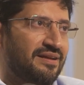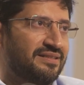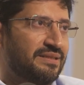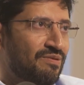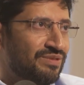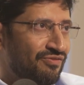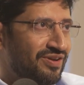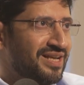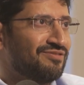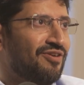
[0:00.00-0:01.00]
some of the
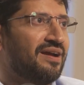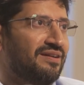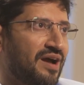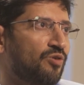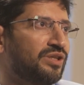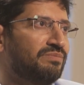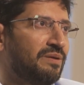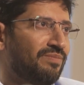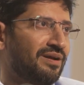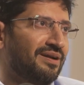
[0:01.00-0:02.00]
ways how the
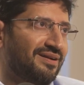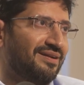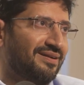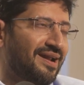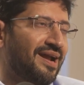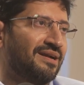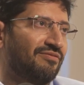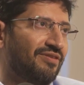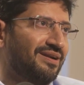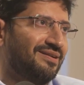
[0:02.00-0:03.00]
people try and
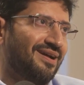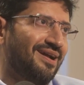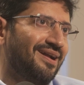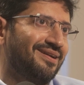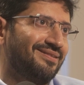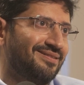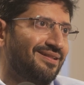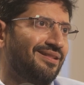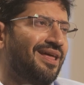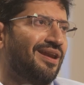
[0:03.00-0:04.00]
quit. And
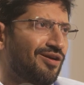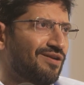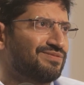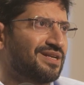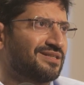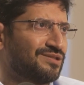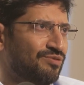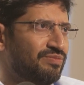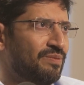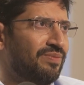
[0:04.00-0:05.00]
there are a lot of successful
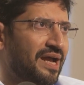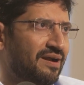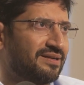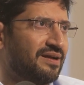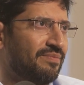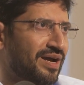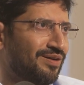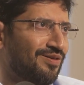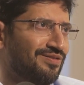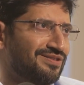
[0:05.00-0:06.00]
people I had come
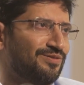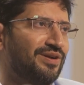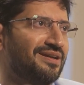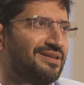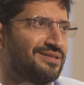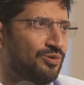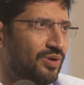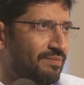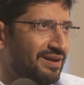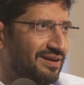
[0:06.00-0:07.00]
across. So it is
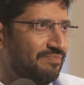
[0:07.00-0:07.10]
doable.